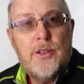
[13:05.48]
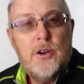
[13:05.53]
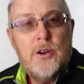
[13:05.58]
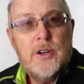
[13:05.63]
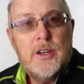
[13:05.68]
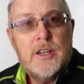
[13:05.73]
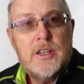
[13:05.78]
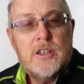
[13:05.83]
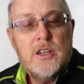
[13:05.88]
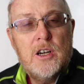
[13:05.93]

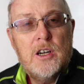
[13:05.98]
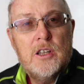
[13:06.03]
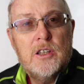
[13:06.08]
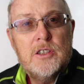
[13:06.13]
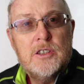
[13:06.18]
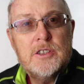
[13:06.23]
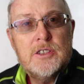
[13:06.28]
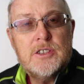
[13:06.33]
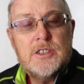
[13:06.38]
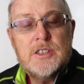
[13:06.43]

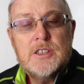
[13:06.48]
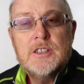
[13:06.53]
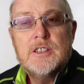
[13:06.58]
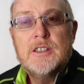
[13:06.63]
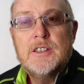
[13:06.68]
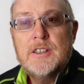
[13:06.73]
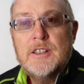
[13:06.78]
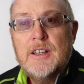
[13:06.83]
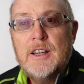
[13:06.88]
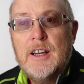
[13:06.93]
$30
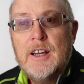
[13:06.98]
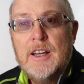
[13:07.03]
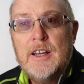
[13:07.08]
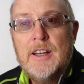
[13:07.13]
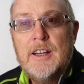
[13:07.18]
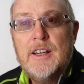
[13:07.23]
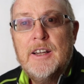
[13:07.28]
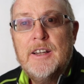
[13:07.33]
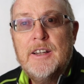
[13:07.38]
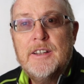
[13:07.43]

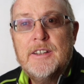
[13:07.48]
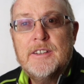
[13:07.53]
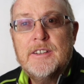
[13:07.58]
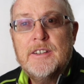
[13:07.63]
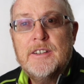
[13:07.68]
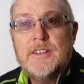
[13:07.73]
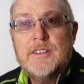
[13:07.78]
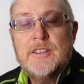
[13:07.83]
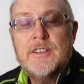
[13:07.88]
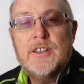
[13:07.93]

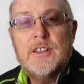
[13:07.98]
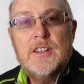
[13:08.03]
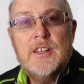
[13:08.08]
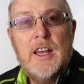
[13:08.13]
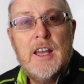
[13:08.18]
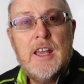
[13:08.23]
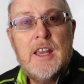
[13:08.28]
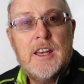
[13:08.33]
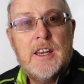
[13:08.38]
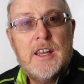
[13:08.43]
and the
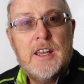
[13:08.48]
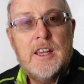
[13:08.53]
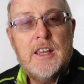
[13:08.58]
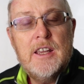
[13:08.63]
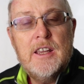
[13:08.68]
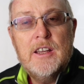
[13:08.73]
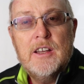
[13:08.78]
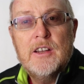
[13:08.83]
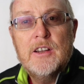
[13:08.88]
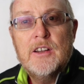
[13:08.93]

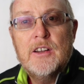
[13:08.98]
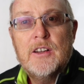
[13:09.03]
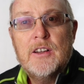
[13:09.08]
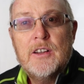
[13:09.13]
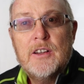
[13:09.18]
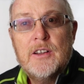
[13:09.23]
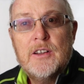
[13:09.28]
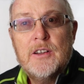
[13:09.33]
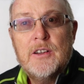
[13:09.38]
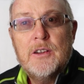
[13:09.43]
lady
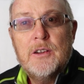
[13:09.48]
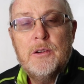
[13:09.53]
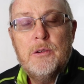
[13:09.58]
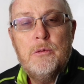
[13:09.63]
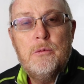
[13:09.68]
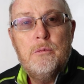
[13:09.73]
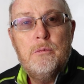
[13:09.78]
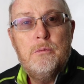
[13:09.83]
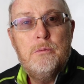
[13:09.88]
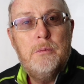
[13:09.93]

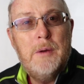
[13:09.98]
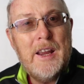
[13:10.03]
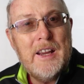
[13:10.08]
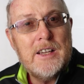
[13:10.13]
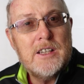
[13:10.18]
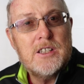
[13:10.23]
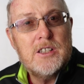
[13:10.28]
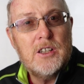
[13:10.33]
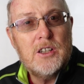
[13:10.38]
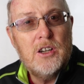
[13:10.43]

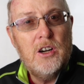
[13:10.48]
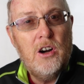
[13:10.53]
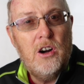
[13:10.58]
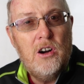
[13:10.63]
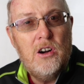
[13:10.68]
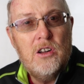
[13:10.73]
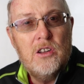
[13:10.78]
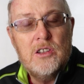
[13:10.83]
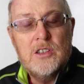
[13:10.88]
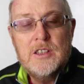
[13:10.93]
makes the
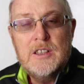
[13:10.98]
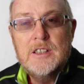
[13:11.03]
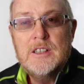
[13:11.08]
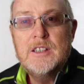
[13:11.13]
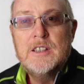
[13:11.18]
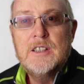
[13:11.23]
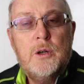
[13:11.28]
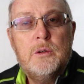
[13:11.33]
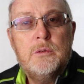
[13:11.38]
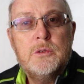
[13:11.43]
call.
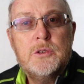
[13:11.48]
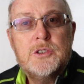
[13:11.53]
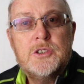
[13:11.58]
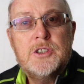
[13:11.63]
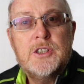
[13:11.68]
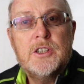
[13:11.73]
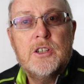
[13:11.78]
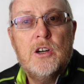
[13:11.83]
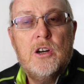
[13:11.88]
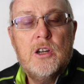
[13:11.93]
What would
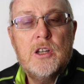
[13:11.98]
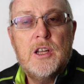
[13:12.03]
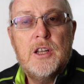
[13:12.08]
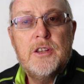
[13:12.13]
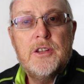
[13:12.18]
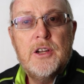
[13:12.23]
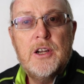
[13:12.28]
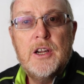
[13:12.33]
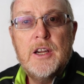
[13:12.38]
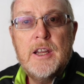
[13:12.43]
she call
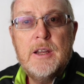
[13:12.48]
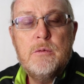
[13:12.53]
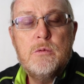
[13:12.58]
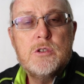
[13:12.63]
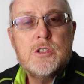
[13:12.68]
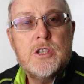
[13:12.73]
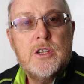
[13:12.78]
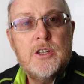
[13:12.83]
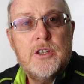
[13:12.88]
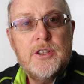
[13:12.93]
on there? It
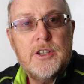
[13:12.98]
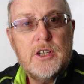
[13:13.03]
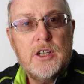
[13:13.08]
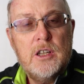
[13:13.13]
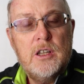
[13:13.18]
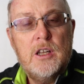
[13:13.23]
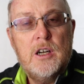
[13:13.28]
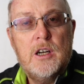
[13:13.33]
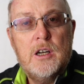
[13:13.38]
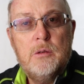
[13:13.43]
was another
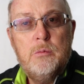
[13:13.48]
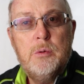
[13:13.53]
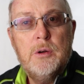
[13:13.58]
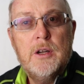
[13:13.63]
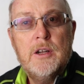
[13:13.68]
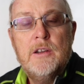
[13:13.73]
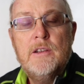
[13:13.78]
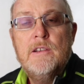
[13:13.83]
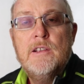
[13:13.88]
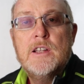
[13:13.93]

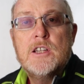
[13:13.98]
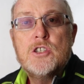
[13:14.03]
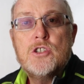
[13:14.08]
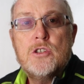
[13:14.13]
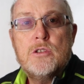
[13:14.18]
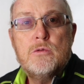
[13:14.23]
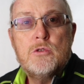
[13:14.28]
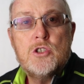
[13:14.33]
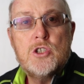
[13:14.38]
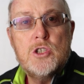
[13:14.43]
club,
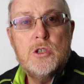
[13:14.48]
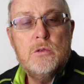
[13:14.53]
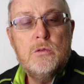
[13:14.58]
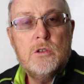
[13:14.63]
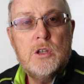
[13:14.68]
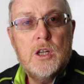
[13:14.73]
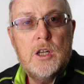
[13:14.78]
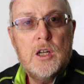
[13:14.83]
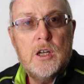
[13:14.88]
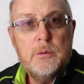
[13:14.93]
so there was
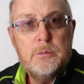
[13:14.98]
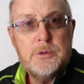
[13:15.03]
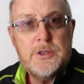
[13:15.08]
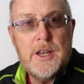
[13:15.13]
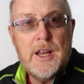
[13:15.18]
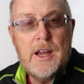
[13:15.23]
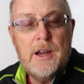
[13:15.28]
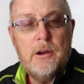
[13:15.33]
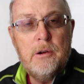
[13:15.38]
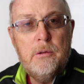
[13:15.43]
2
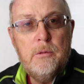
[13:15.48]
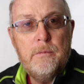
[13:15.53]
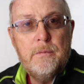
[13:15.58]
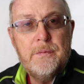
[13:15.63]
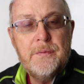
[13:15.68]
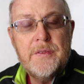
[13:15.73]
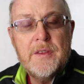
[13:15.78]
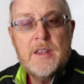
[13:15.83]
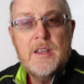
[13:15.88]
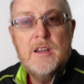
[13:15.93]
clubs now.
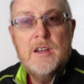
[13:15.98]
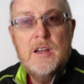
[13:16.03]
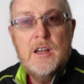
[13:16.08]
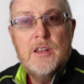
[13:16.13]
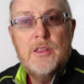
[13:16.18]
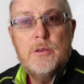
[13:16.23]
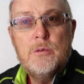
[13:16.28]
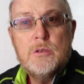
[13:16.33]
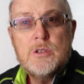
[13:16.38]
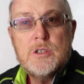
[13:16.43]

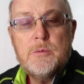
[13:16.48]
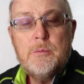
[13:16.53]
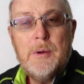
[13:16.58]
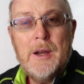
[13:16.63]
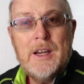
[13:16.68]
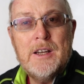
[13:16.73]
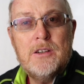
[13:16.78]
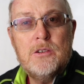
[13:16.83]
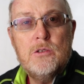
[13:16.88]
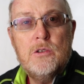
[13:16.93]
There was a
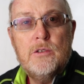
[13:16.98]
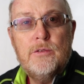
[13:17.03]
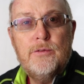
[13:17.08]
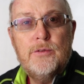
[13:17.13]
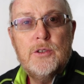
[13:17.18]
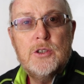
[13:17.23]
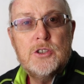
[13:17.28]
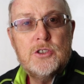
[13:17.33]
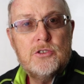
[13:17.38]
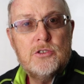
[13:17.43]
backdoor
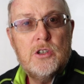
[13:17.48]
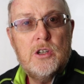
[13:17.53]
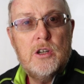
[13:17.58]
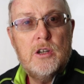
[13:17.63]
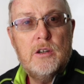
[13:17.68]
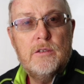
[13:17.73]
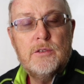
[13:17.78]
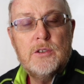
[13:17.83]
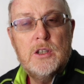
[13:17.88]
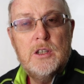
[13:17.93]
flush
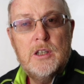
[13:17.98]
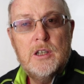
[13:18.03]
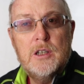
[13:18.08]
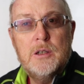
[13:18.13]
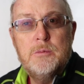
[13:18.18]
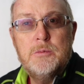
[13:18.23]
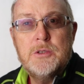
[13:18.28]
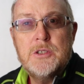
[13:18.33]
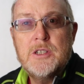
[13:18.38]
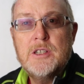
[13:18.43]
draw of
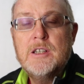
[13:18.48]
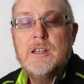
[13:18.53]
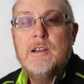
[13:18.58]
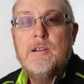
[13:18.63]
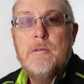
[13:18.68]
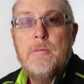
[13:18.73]
clubs